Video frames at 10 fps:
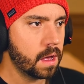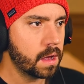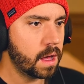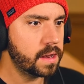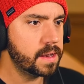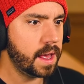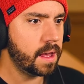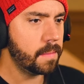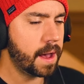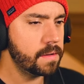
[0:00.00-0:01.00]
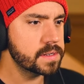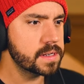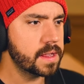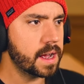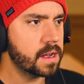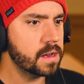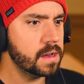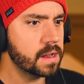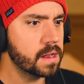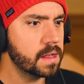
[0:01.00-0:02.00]
God damn, how is he that
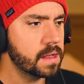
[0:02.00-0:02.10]
good?